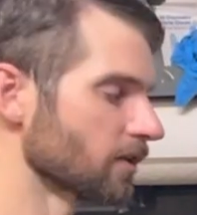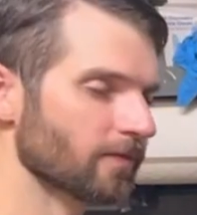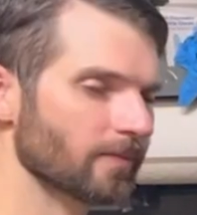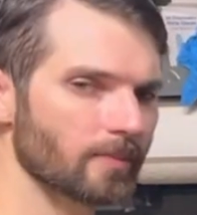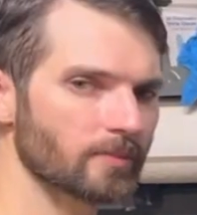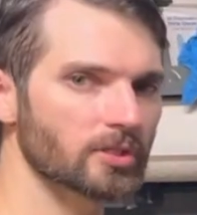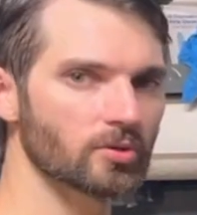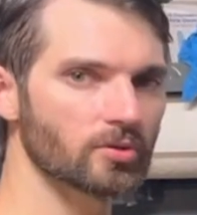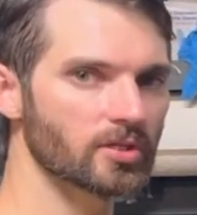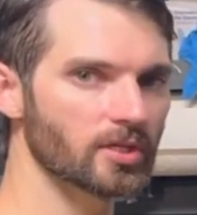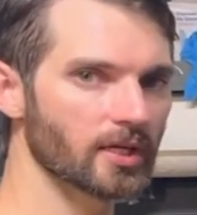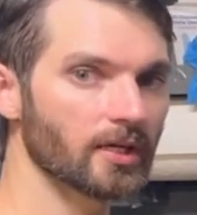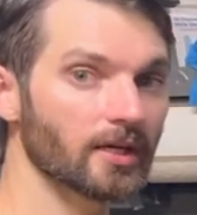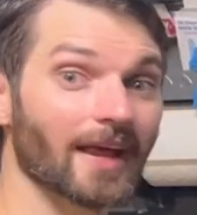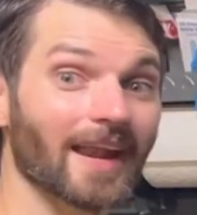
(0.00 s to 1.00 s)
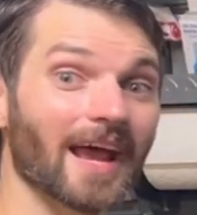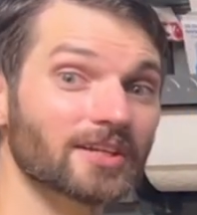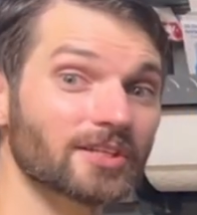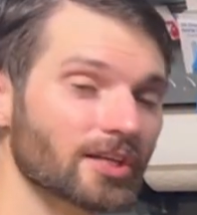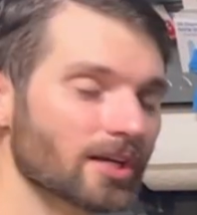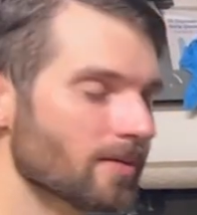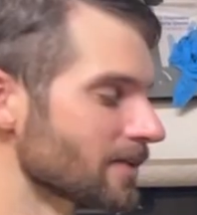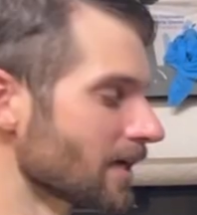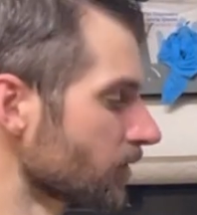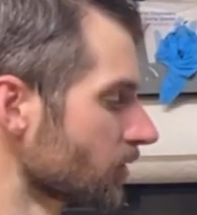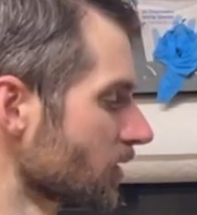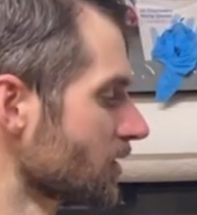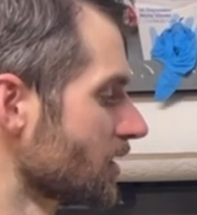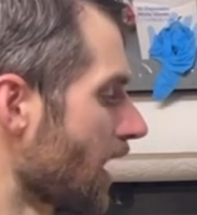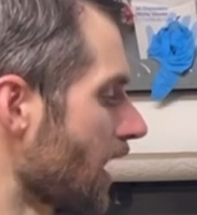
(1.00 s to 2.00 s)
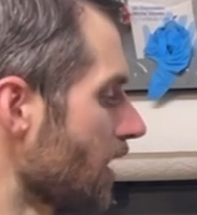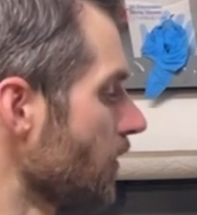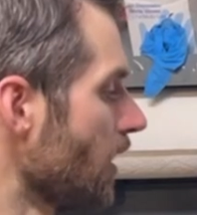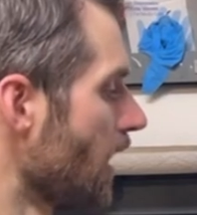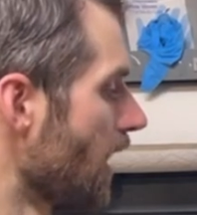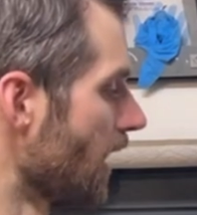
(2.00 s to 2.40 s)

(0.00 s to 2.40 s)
from M2C, it actually comes out the same